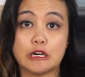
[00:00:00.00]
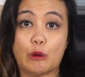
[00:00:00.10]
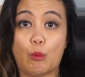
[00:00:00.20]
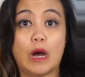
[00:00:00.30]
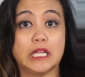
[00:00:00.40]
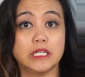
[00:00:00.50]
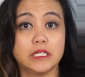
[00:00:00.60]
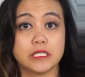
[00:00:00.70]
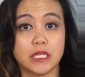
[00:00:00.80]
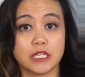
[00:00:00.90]

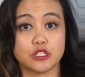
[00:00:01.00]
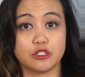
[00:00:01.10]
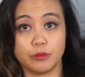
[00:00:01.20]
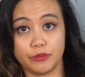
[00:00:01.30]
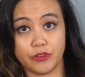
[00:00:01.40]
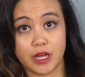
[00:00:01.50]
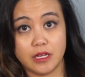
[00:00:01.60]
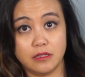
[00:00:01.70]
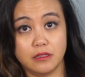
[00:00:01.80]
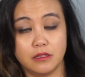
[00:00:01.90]

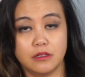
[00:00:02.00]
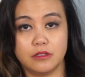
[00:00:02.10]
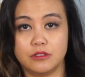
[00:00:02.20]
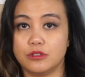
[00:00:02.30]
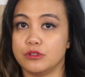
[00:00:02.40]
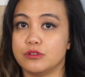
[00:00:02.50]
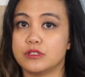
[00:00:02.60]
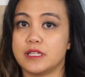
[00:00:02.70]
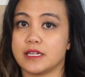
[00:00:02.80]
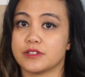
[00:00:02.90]
1/superfine,
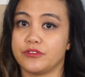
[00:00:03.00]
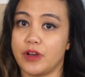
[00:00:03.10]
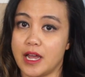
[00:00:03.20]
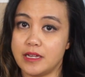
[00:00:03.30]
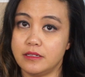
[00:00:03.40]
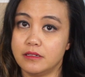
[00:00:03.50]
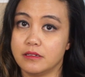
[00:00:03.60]
2/fine,